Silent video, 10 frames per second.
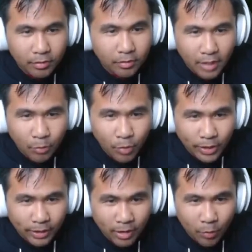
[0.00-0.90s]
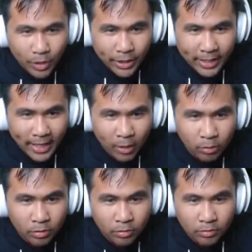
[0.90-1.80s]
I want it. I want it now.
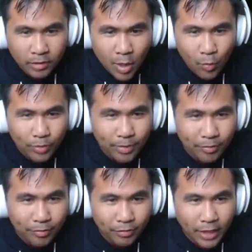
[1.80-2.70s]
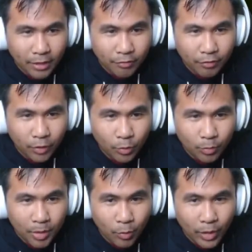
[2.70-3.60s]
I want to be able to fly and float
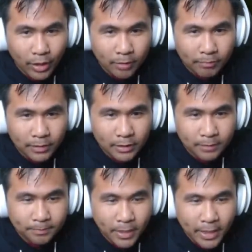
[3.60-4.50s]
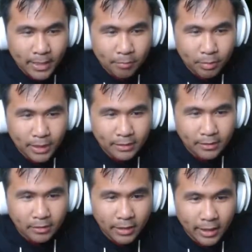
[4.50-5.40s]
my way up to hidden
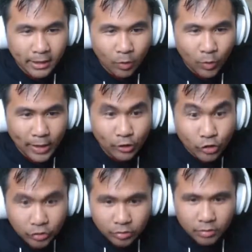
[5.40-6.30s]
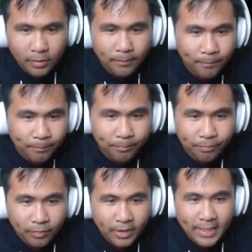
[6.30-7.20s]
places, hidden locations,
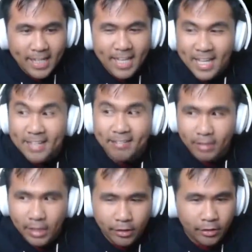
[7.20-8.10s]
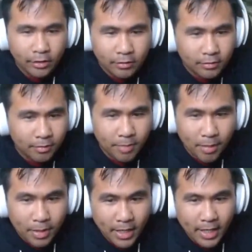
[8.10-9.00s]
get hidden gear.
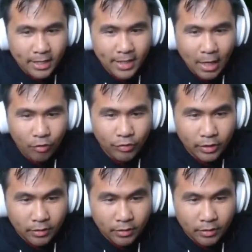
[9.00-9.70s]
Maybe a hidden outfit.